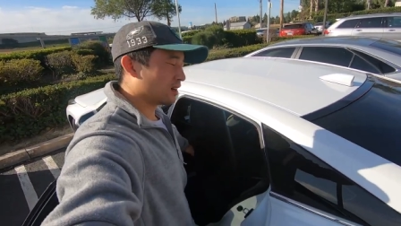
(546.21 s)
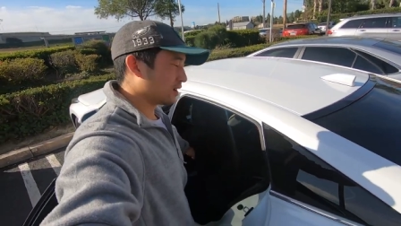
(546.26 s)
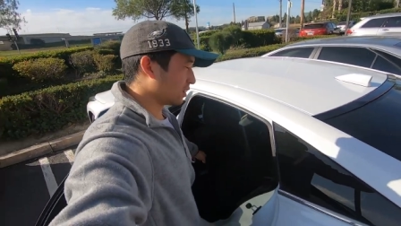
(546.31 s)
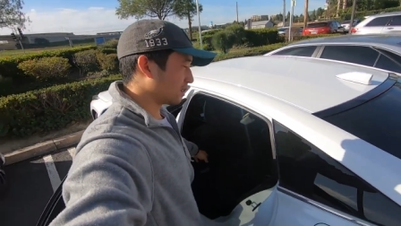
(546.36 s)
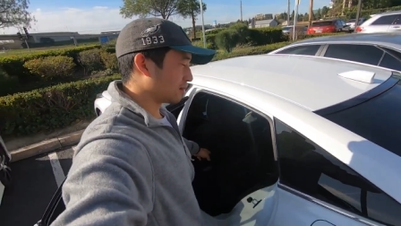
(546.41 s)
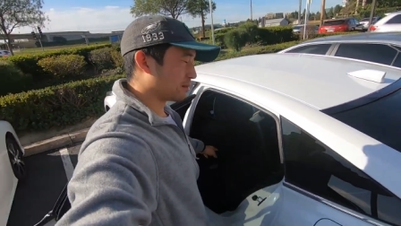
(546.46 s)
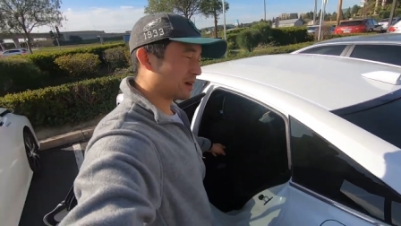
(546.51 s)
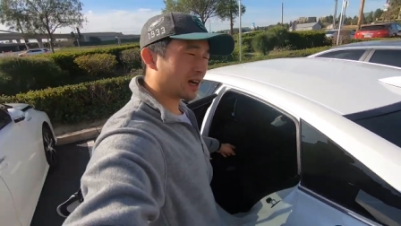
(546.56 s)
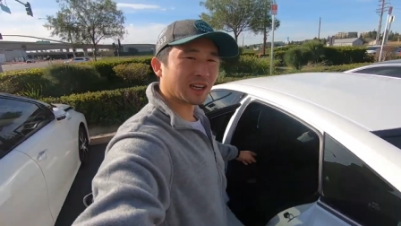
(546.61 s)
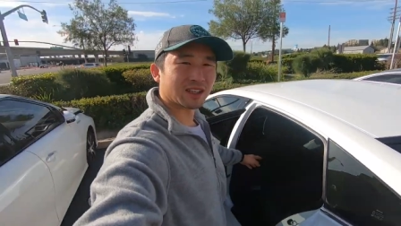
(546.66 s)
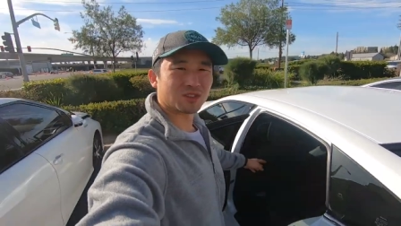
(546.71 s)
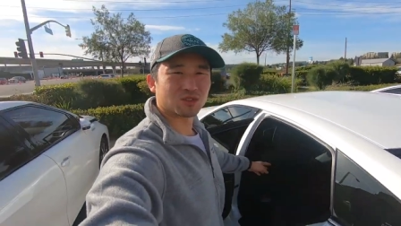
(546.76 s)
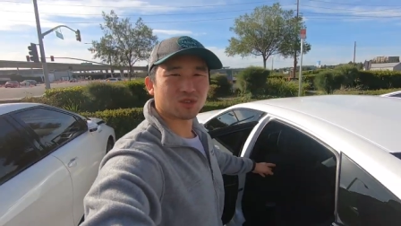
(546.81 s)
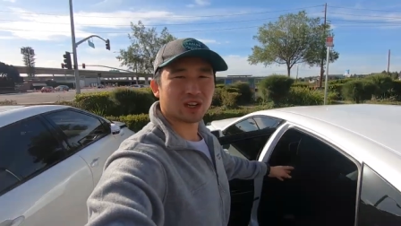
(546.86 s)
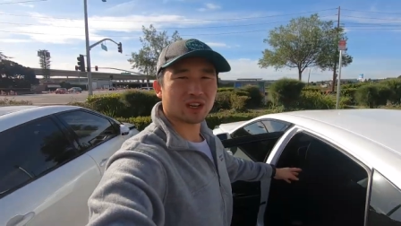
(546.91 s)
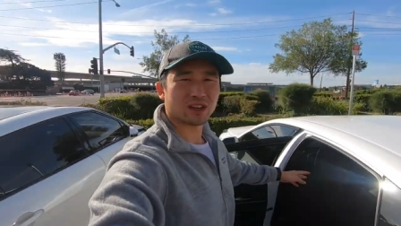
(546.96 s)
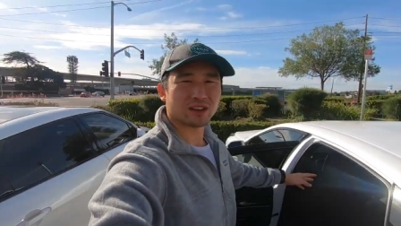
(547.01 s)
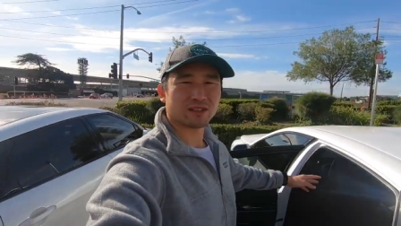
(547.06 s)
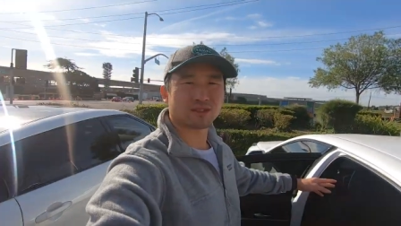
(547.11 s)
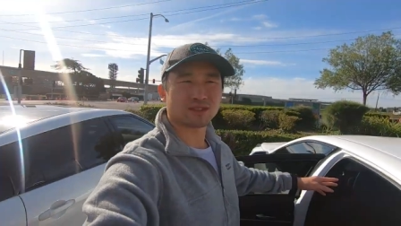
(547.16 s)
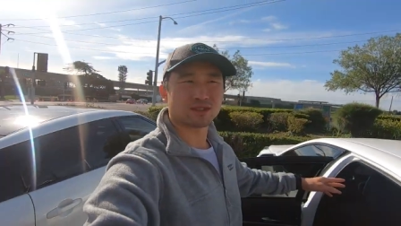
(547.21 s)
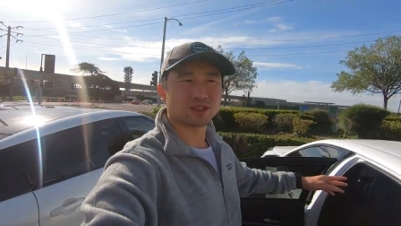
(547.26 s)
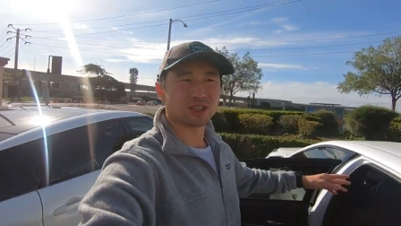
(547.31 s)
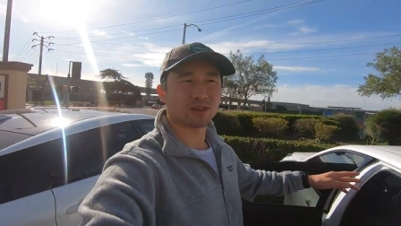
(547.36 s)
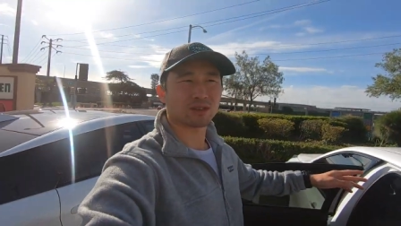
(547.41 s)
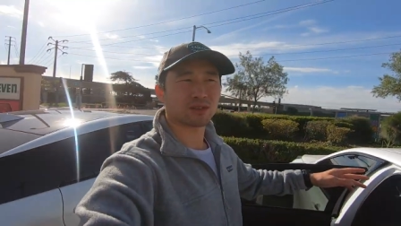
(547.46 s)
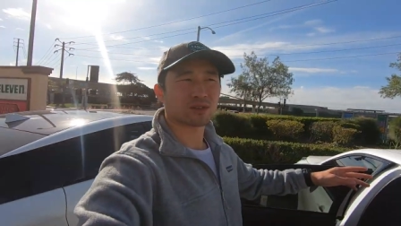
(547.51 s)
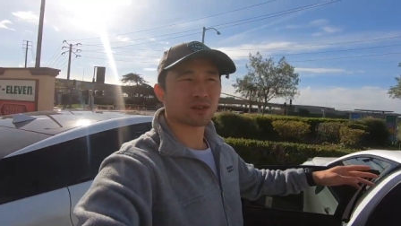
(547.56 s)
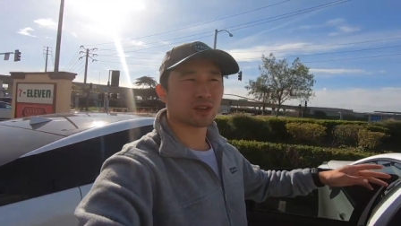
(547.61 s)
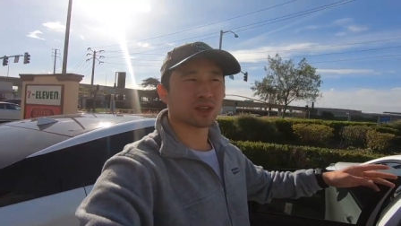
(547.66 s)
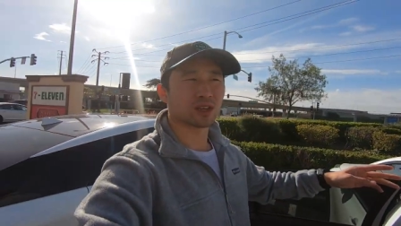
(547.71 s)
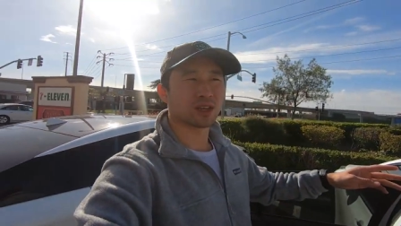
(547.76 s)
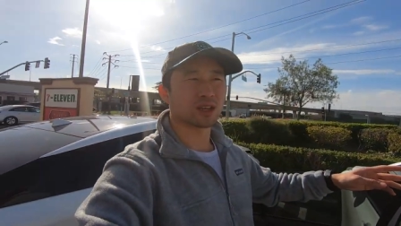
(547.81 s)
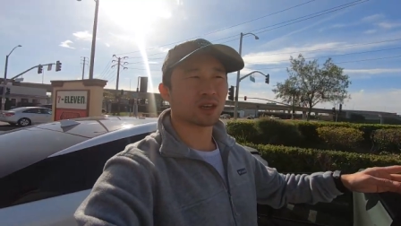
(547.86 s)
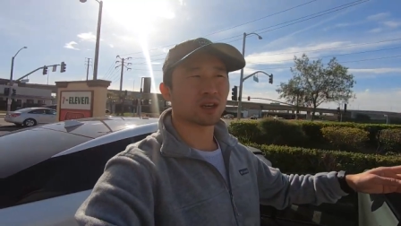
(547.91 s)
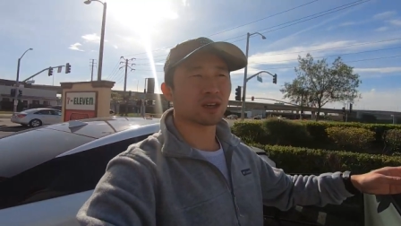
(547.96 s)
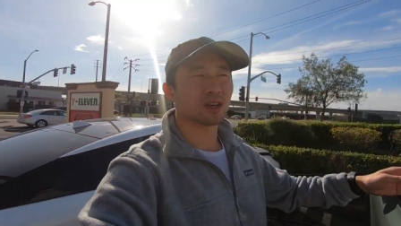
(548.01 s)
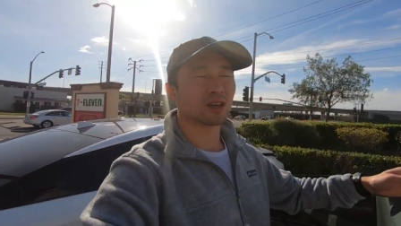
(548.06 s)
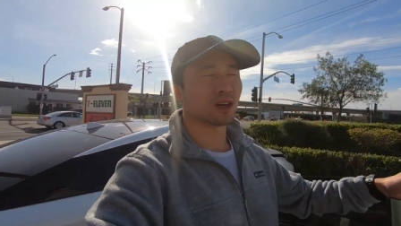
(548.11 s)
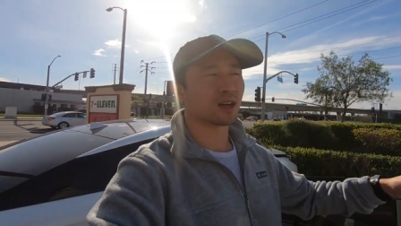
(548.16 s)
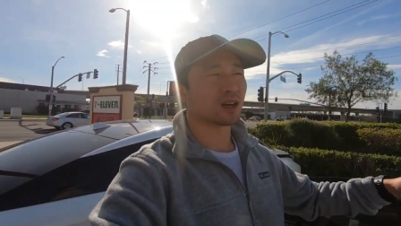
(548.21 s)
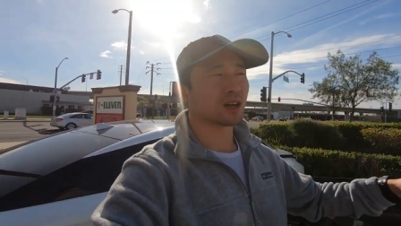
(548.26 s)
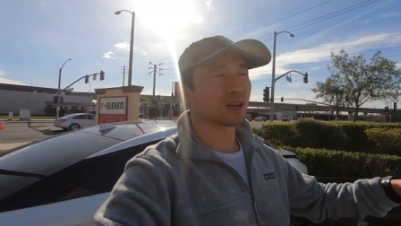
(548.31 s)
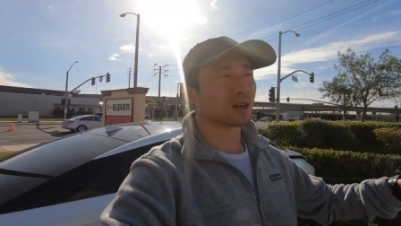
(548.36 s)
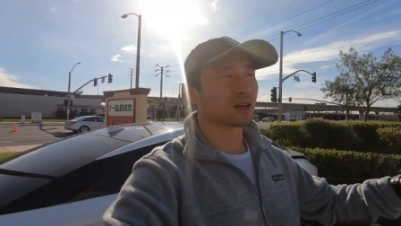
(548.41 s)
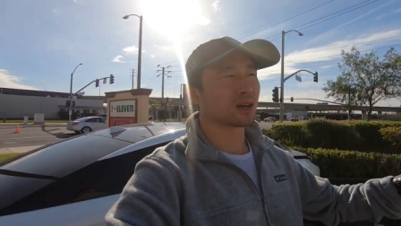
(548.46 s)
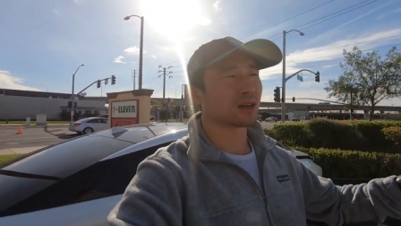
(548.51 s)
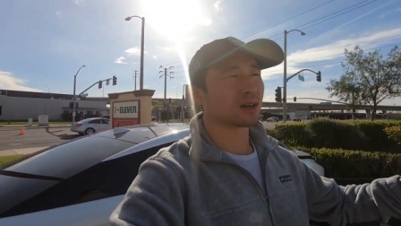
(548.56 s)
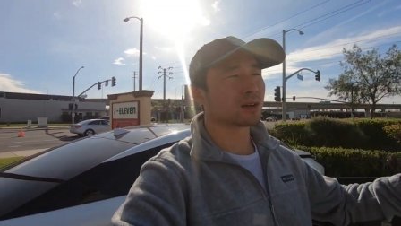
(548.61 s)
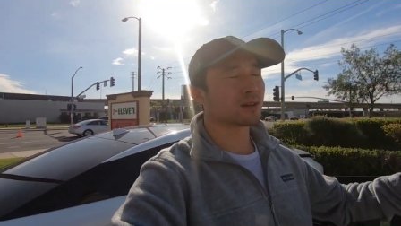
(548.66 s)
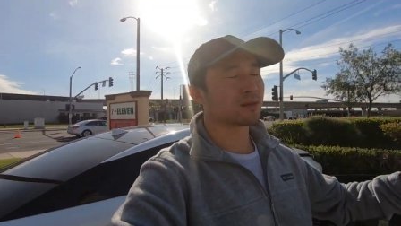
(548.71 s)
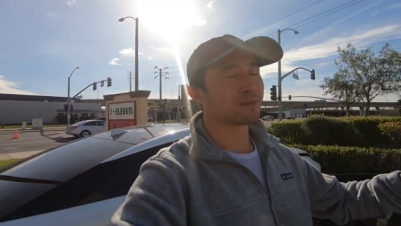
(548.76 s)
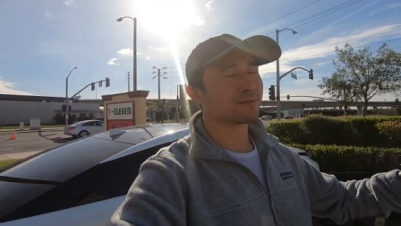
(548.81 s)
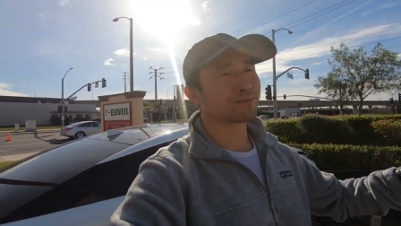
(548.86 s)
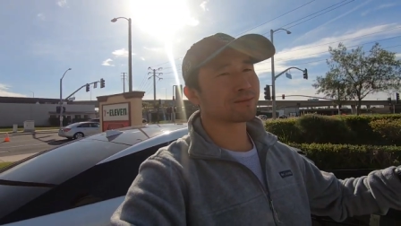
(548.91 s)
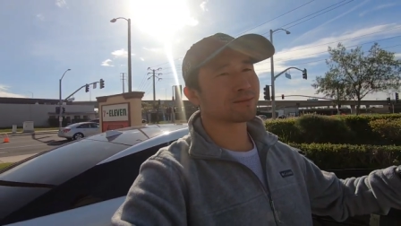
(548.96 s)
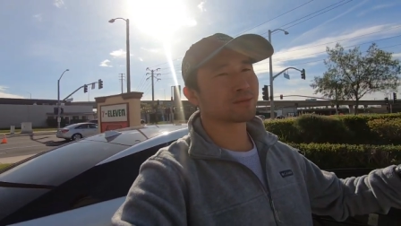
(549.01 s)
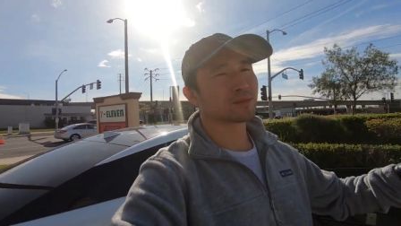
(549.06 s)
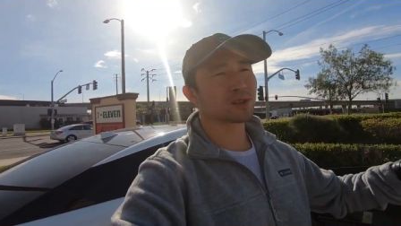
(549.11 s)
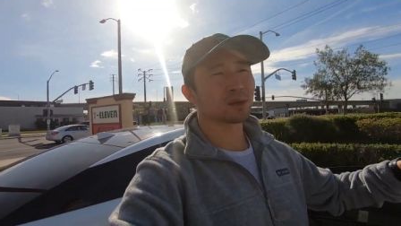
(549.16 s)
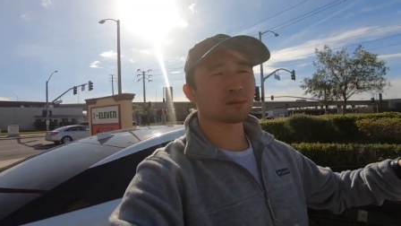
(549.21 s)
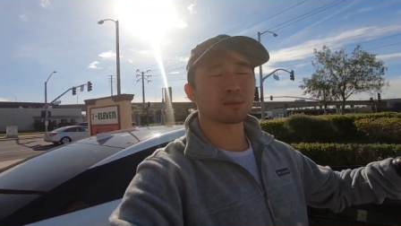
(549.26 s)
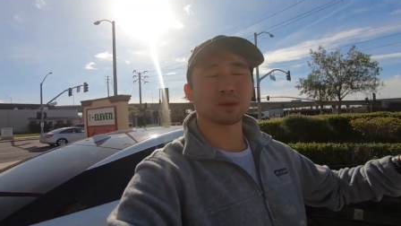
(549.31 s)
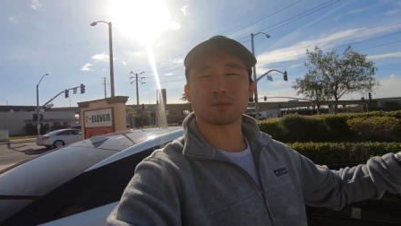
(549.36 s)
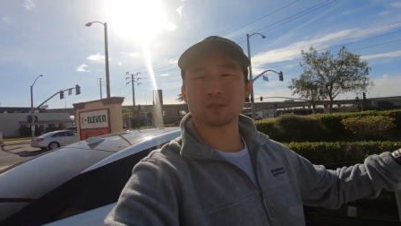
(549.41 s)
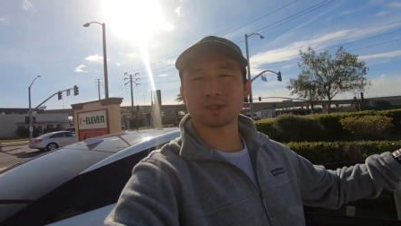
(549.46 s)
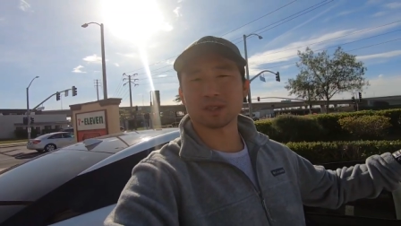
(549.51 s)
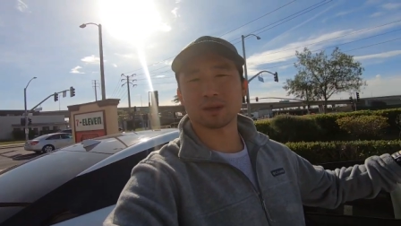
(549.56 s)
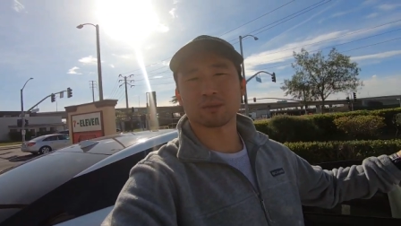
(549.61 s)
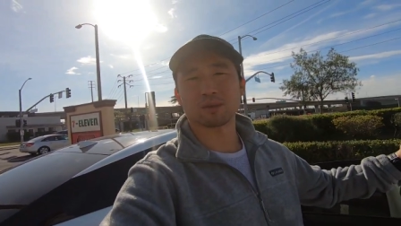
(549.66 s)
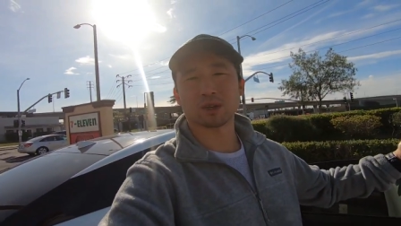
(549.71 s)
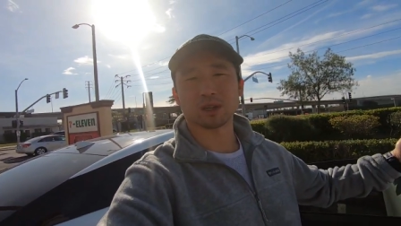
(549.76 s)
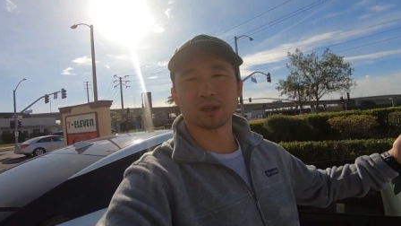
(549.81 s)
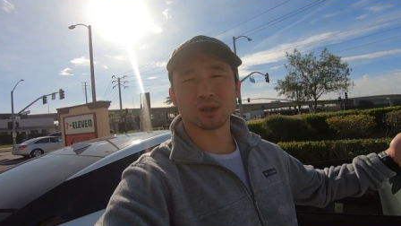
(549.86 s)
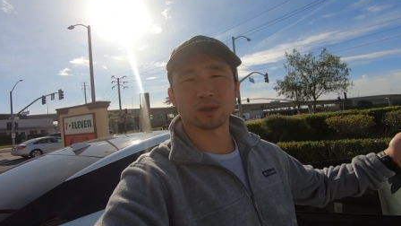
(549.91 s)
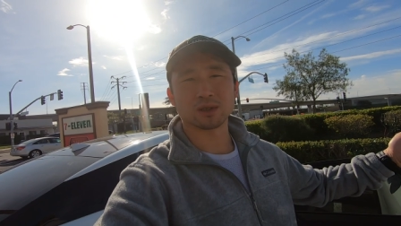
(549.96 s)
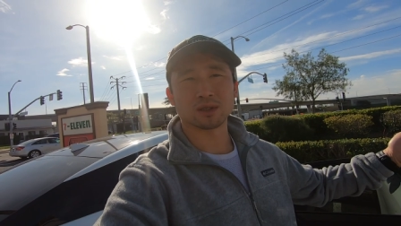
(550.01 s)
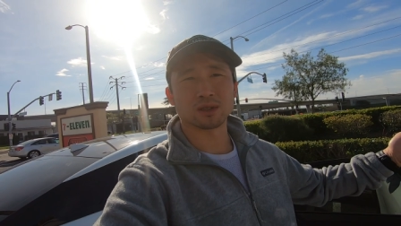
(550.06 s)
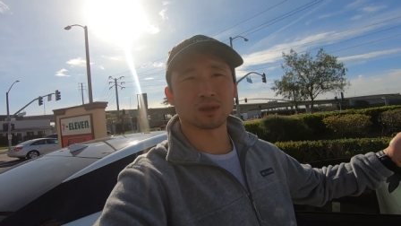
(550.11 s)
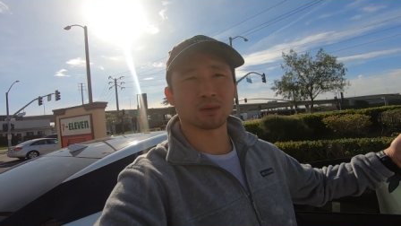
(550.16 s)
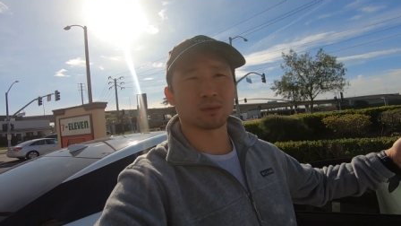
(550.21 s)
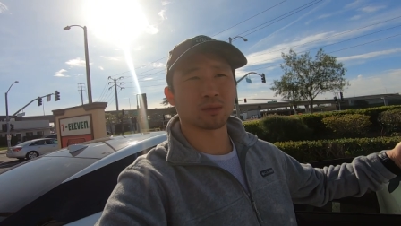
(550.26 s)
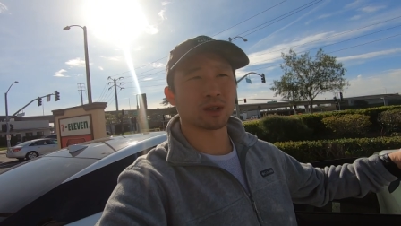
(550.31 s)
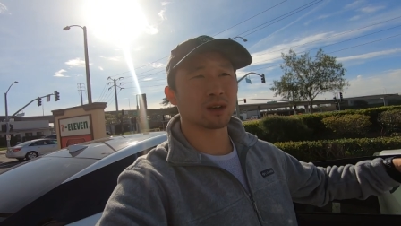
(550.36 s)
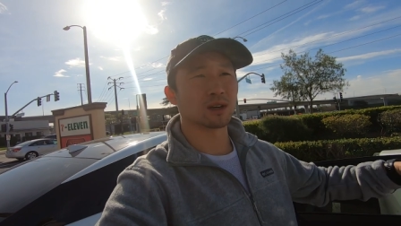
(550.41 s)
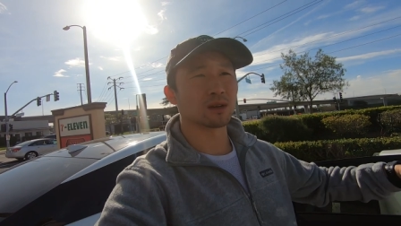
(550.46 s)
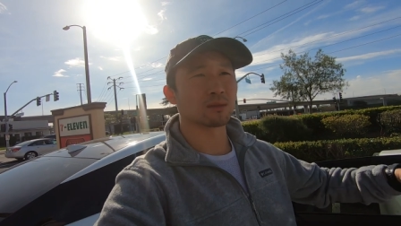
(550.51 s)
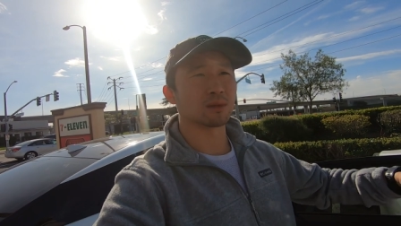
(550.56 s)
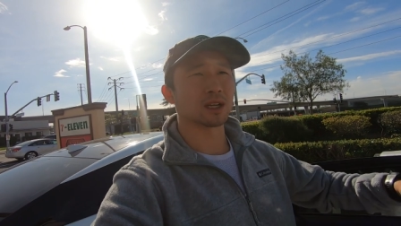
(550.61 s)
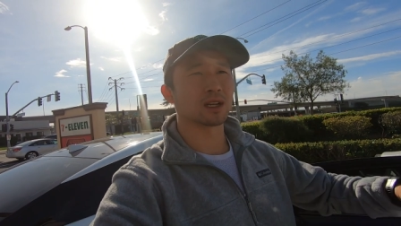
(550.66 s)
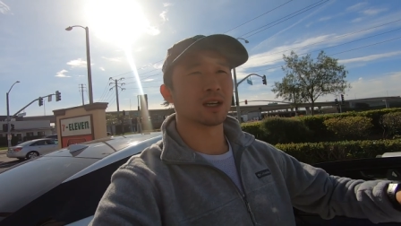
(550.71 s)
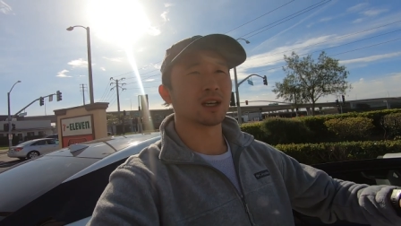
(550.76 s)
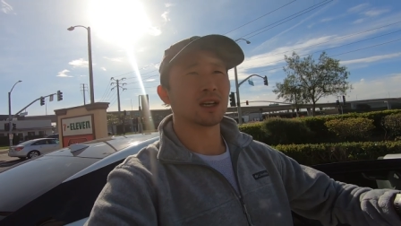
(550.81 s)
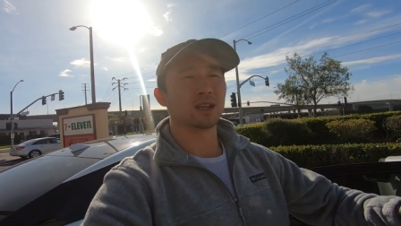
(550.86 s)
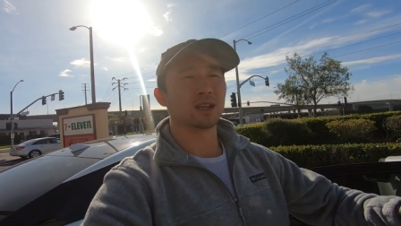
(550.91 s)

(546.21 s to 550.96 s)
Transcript: I drive generally, some people say pretty close to the wheel, but